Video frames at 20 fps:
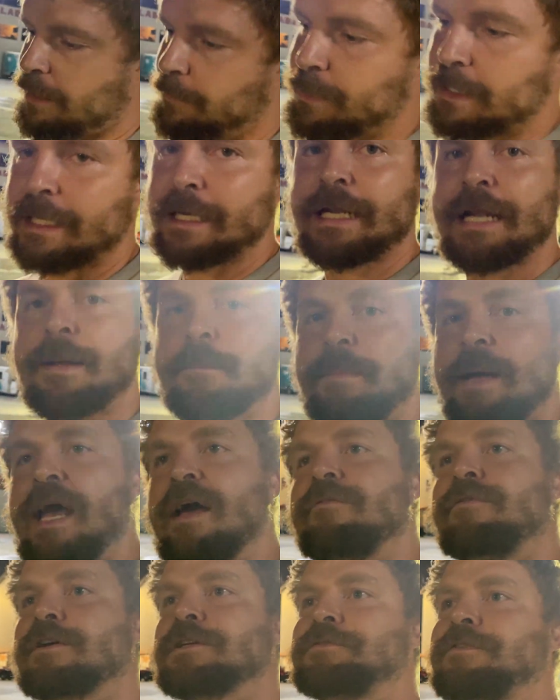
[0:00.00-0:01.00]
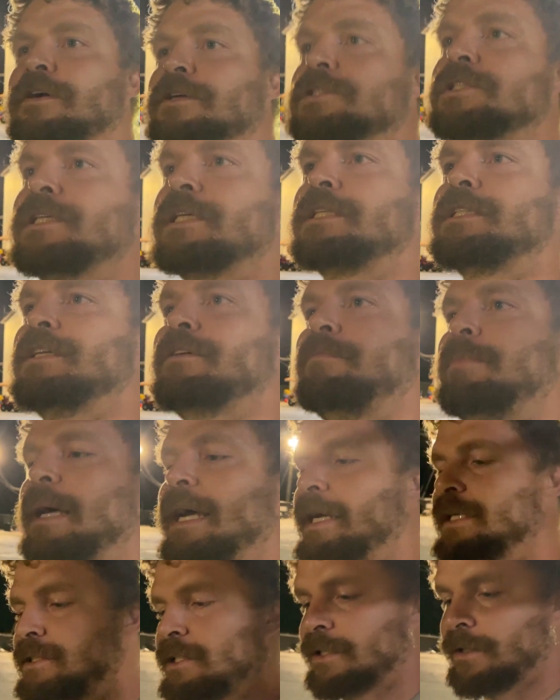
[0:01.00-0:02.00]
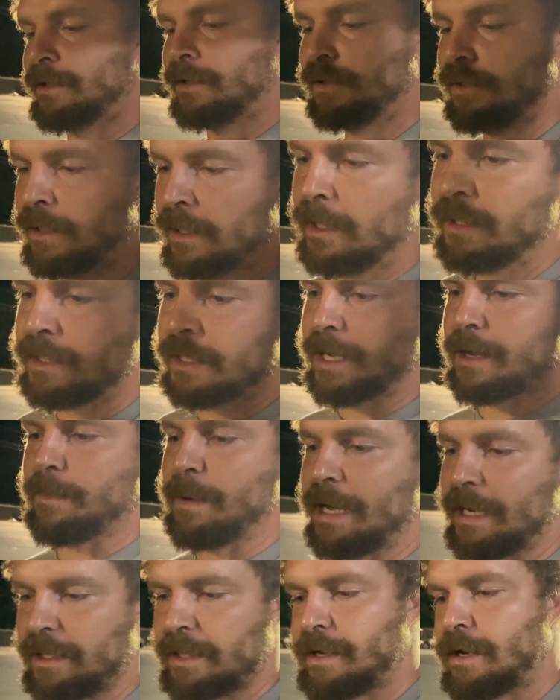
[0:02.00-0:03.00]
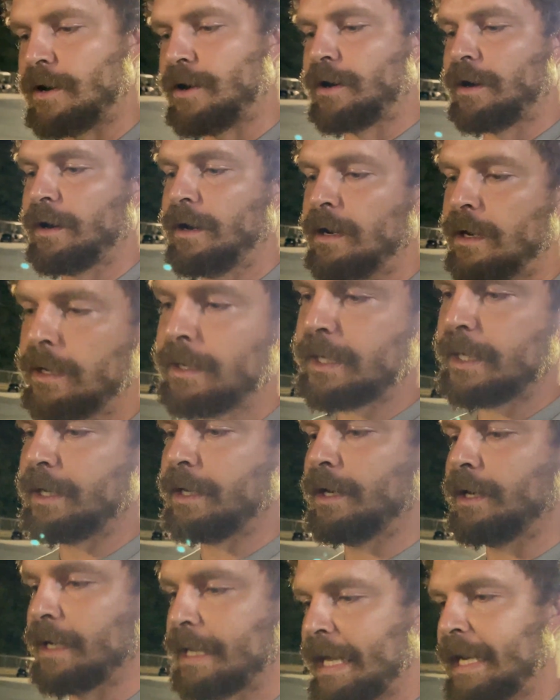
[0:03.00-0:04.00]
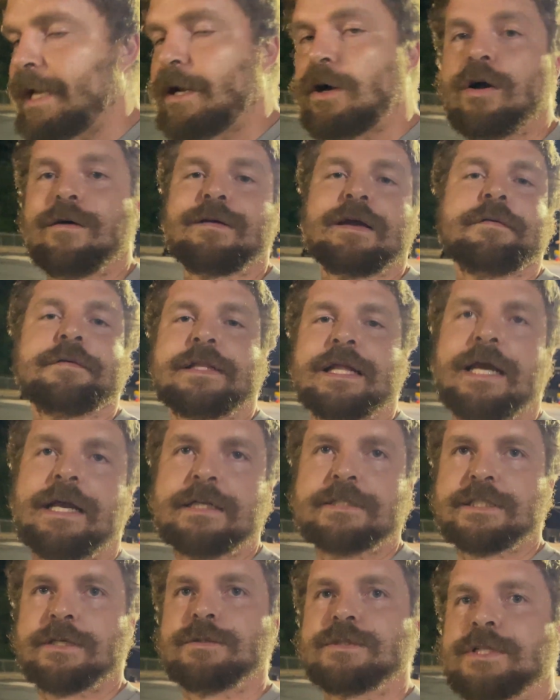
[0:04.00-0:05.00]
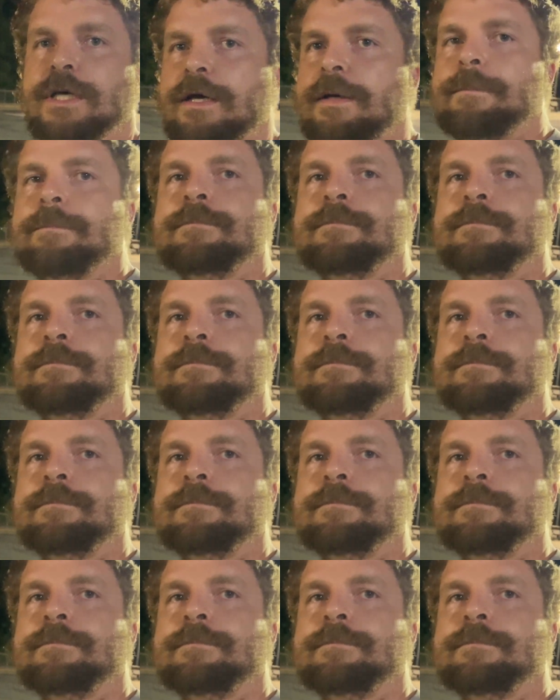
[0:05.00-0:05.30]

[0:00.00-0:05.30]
But that ain't bad for his first stick shift pass. So get back in the car and kind of go over everything and see what's up.